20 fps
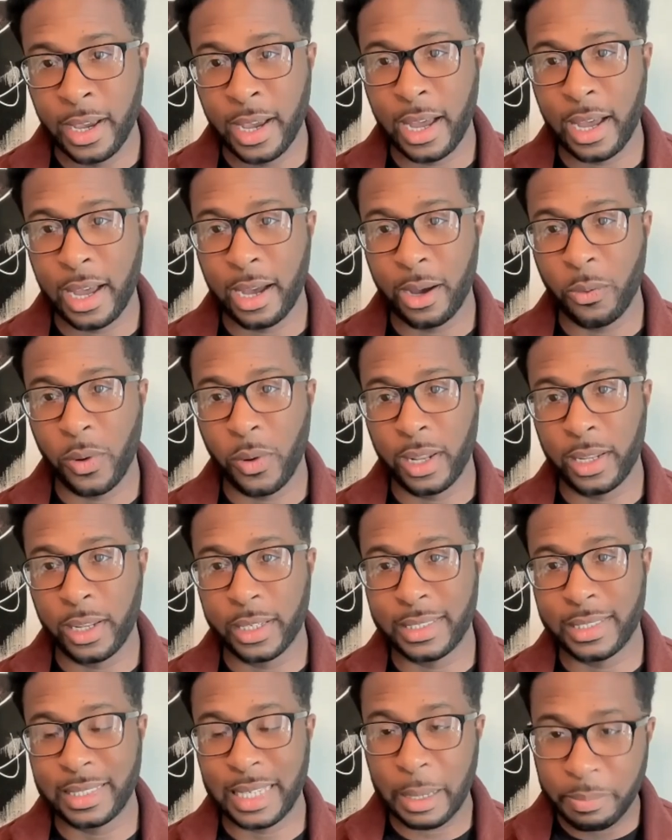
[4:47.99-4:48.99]
while
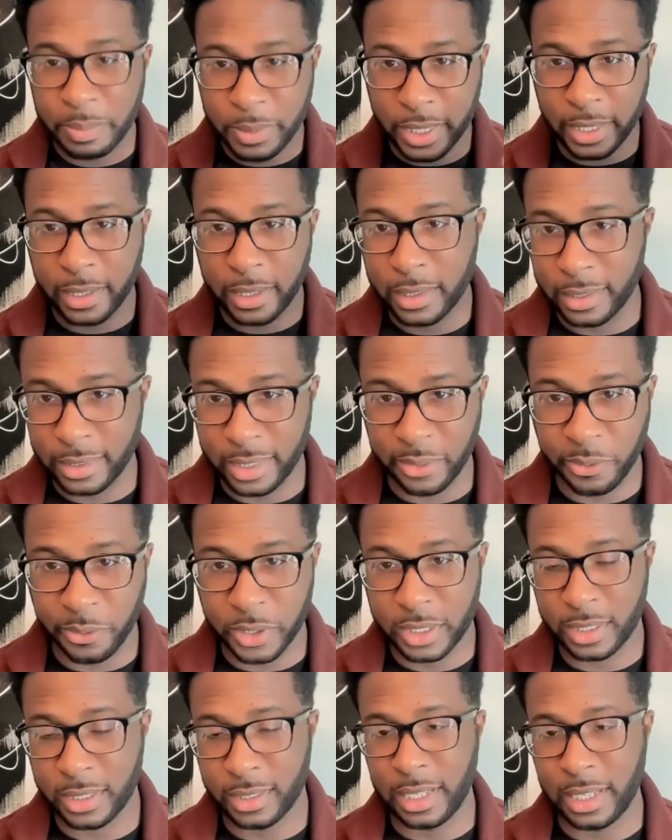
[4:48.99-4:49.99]
accepting the
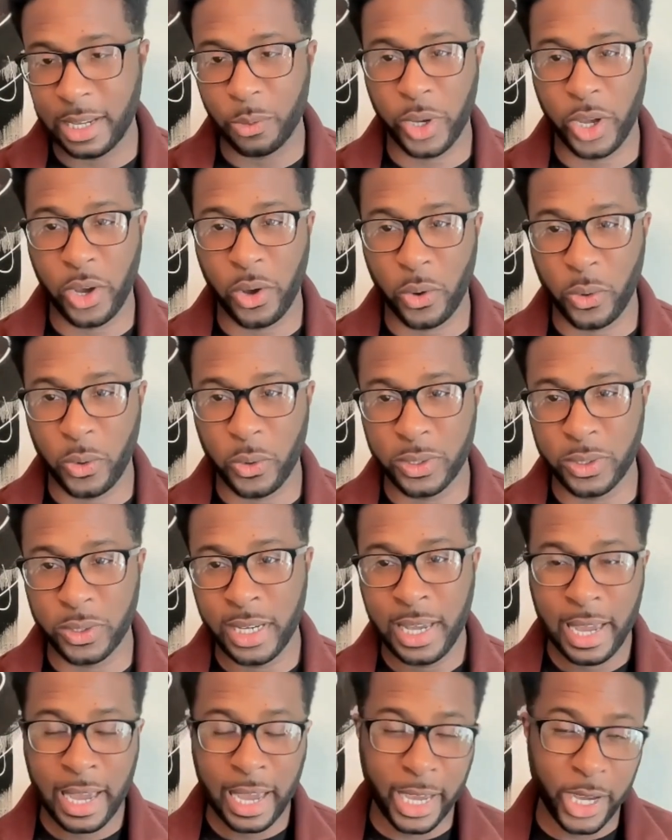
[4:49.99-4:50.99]
differences that we hold
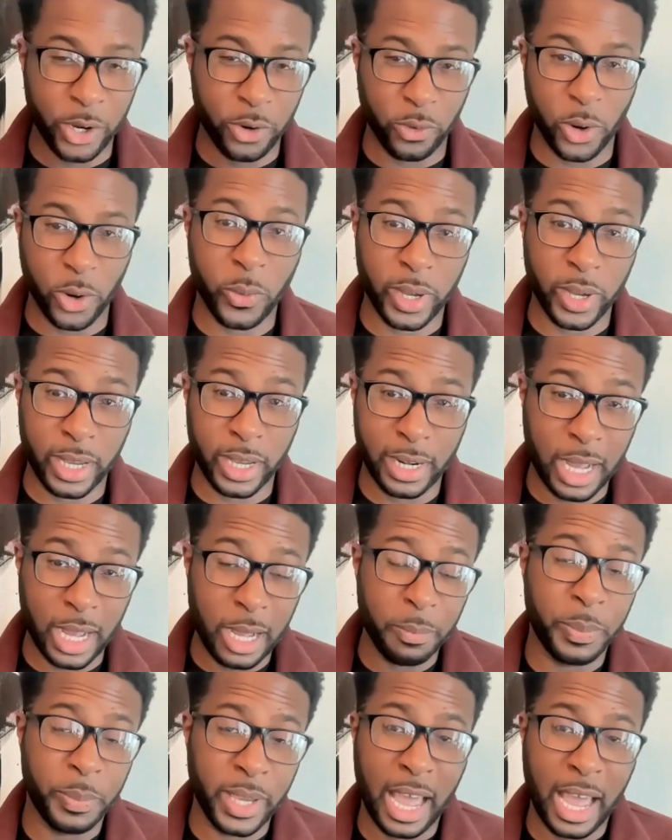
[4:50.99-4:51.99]
and growing and
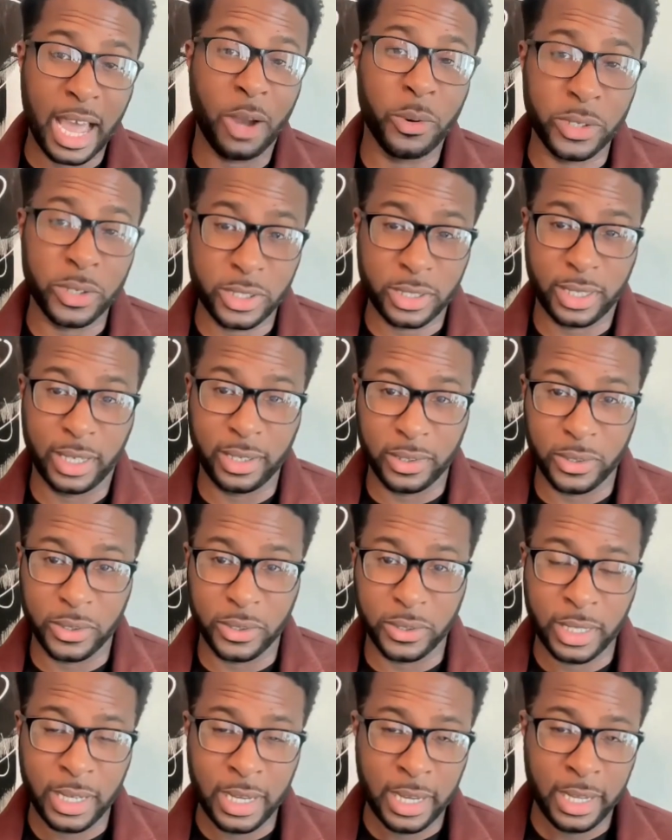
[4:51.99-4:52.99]
upping our
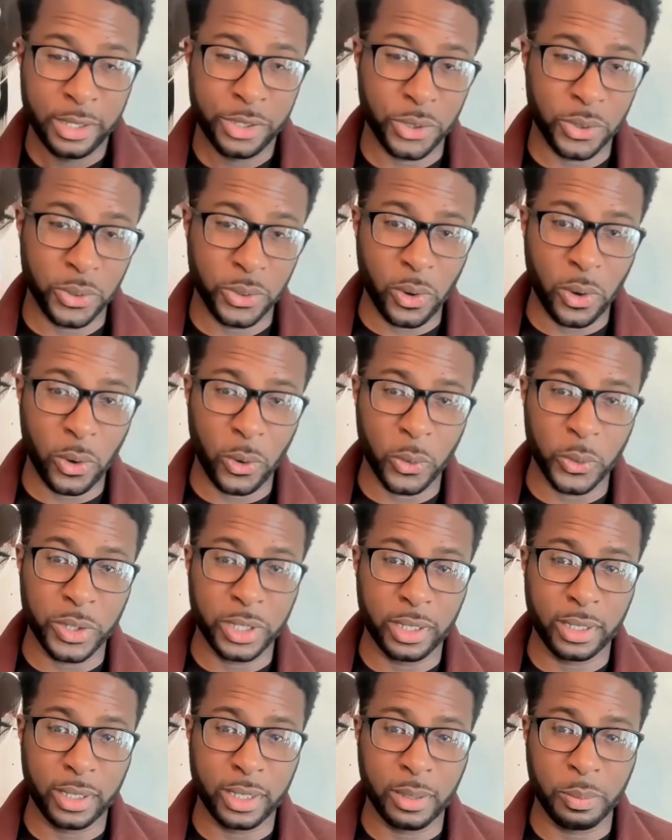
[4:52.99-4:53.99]
skills to hold
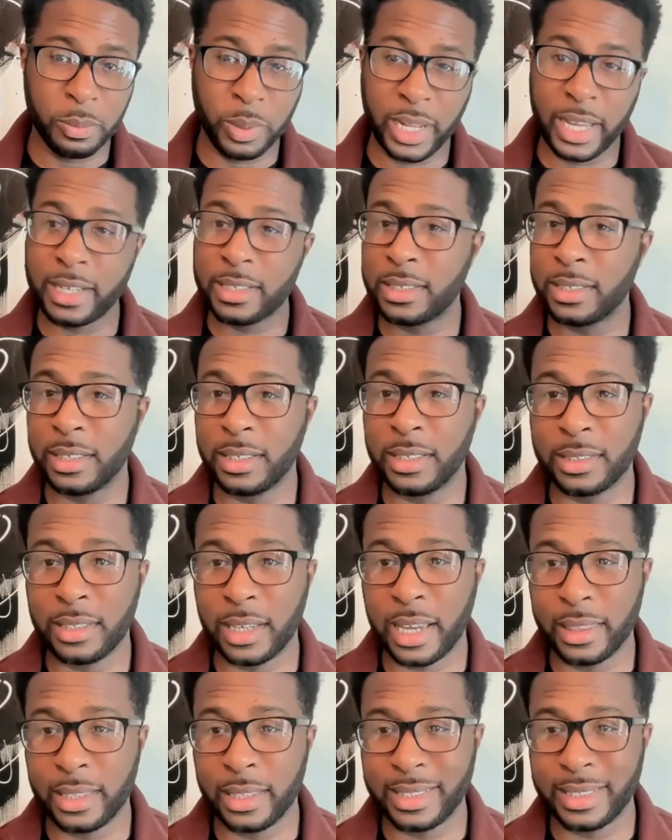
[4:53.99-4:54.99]
the complexities
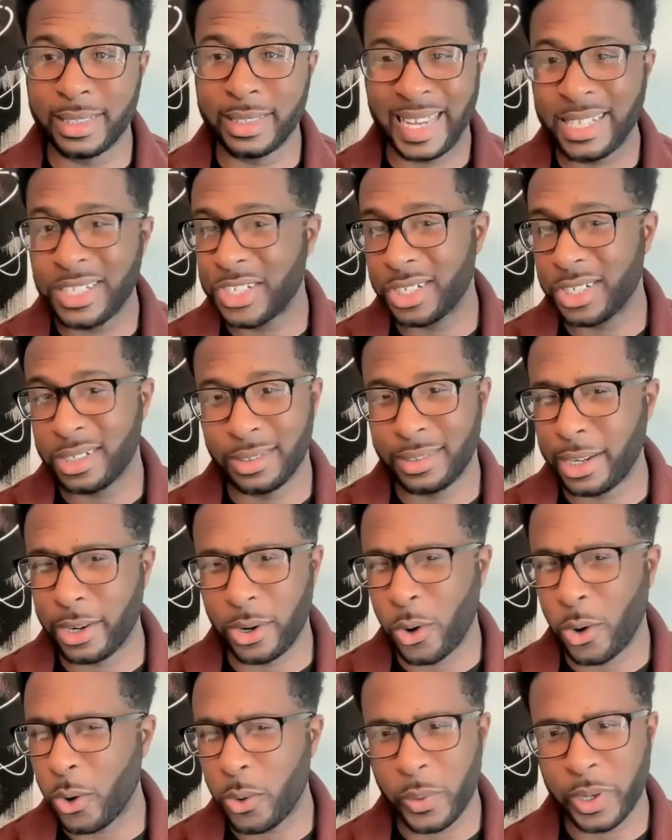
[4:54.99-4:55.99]
and the tensions that
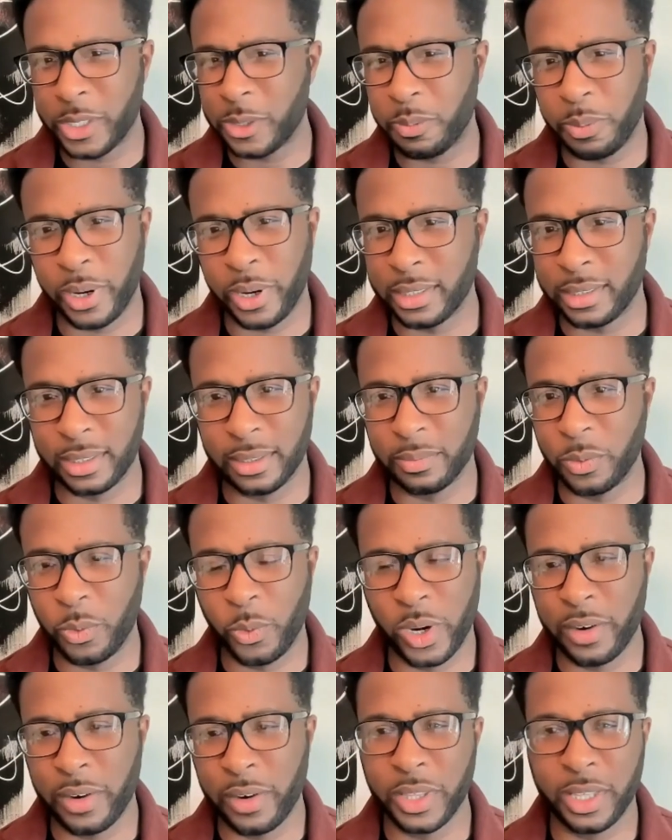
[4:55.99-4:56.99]
are always present
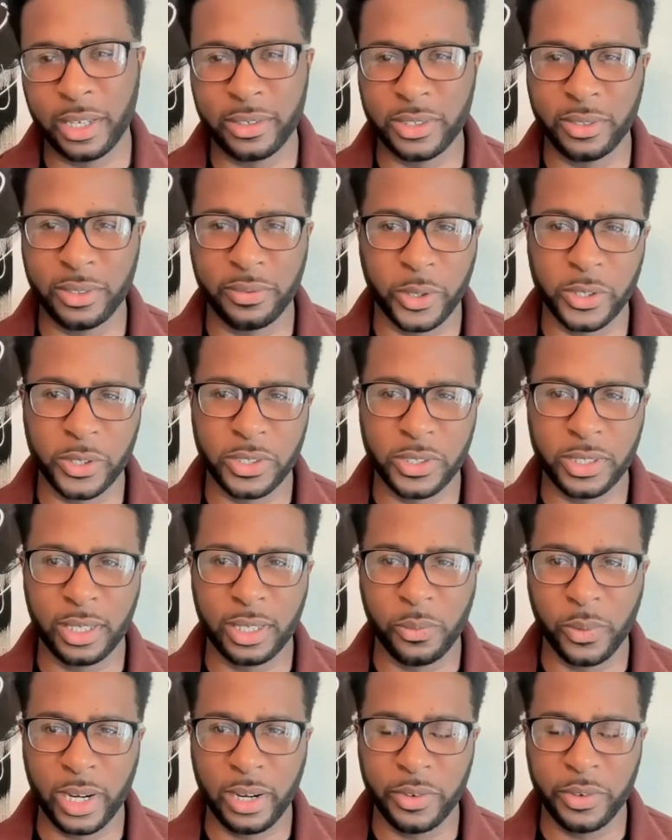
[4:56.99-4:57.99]
whenever there's diversity,
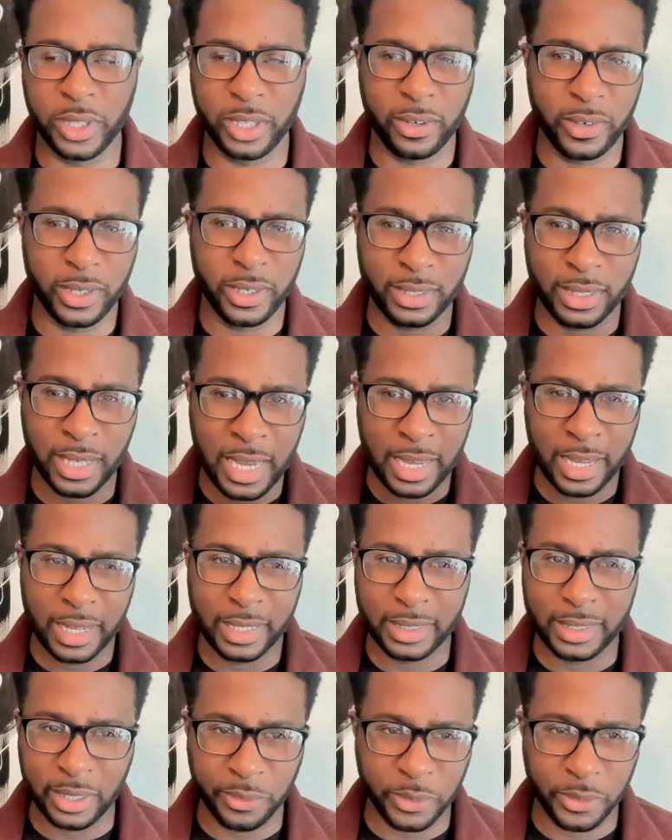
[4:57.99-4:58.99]
whenever there is a
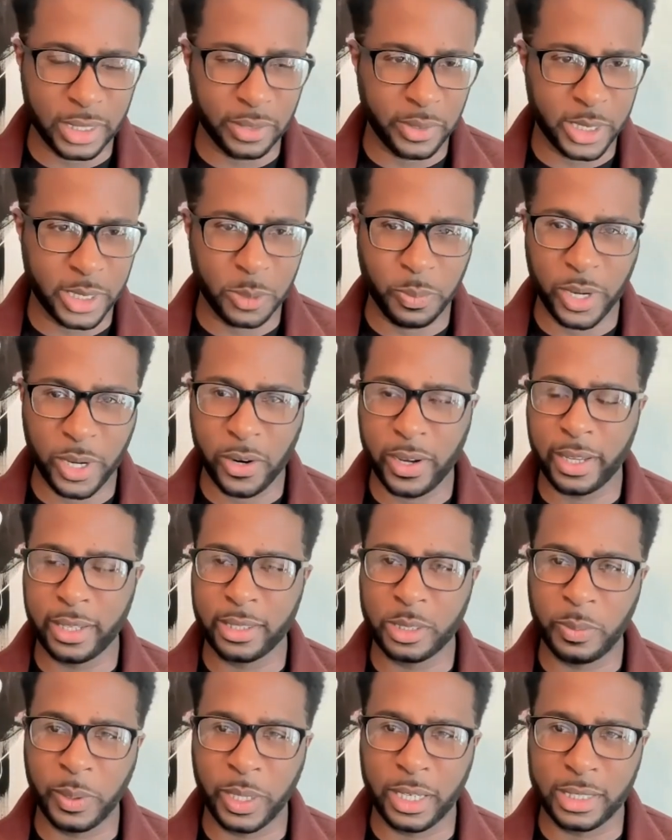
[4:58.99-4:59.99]
difference of
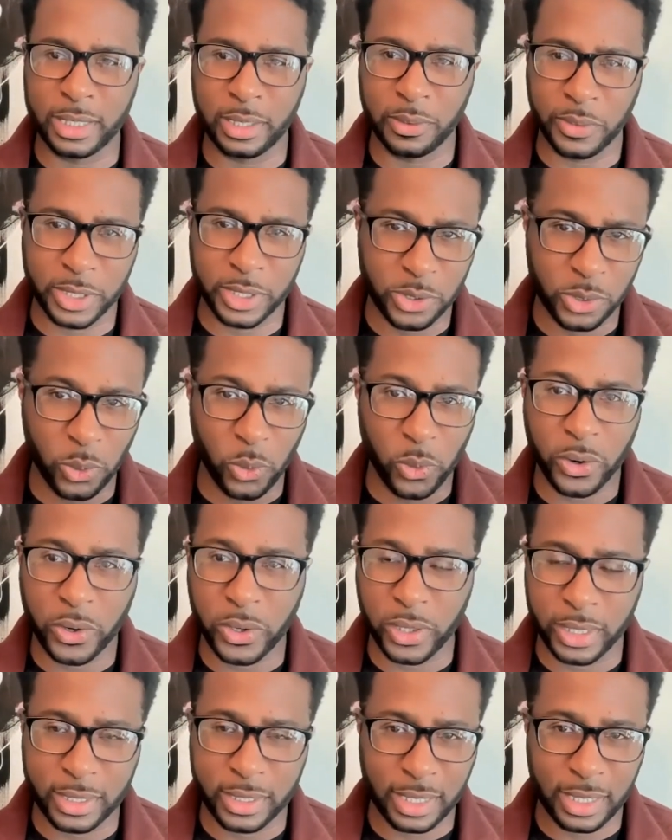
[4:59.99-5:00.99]
experience because of
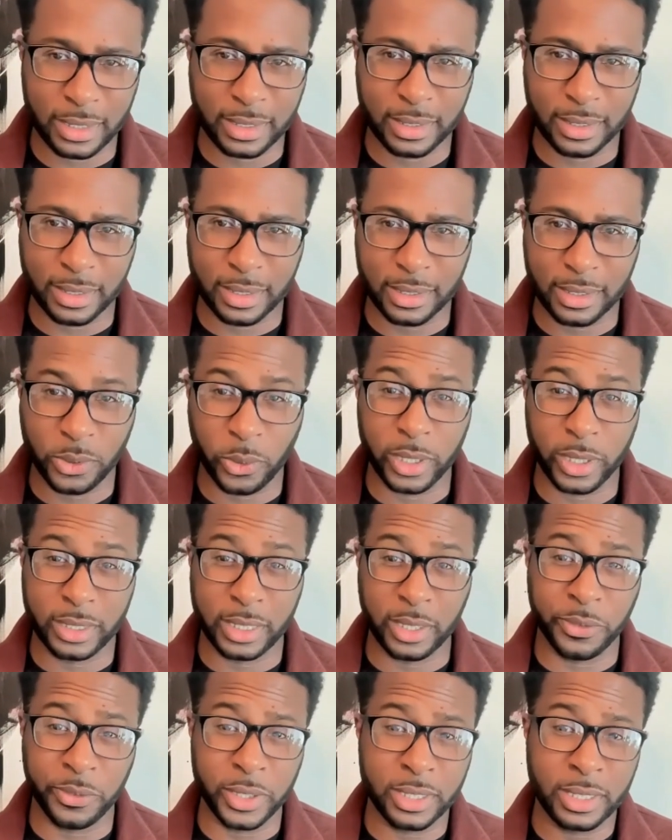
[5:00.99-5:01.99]
historical injustices, or a
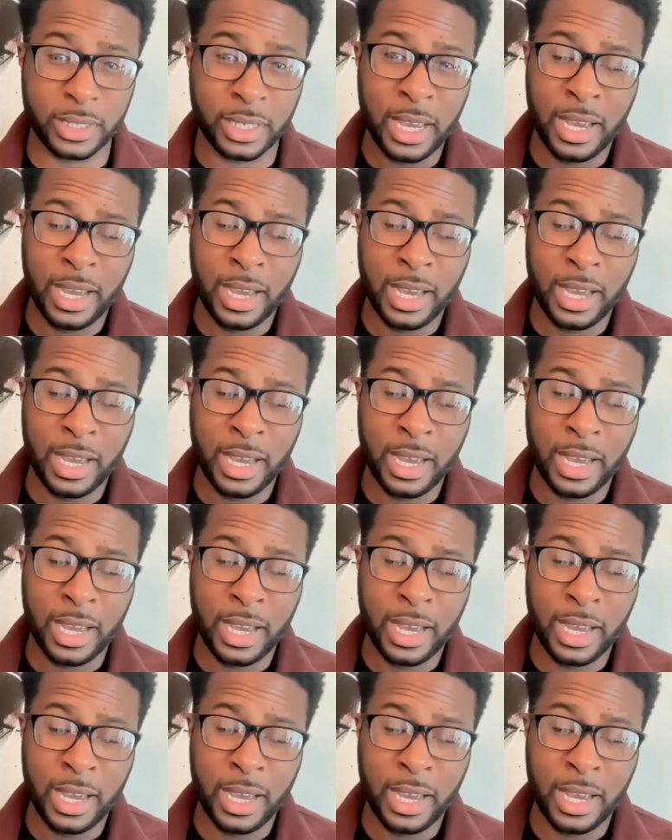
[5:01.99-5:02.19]
difference